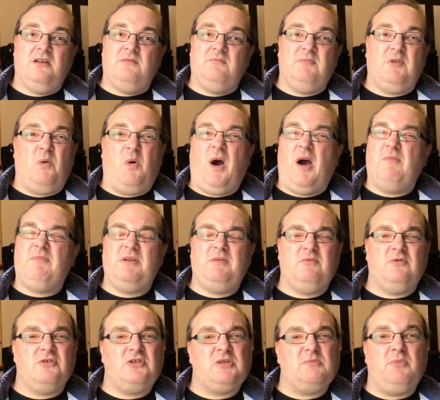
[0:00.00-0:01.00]
but I mean,
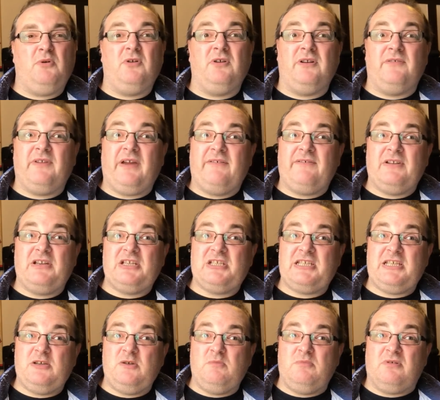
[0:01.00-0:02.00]
what's the point of having a
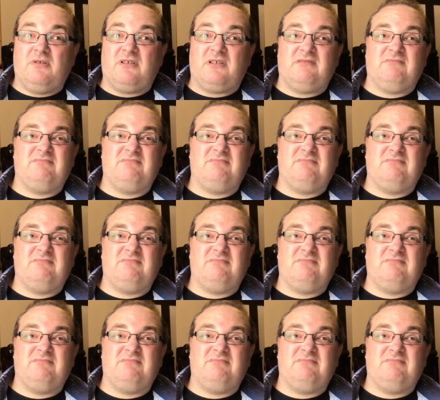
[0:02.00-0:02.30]
steelbook?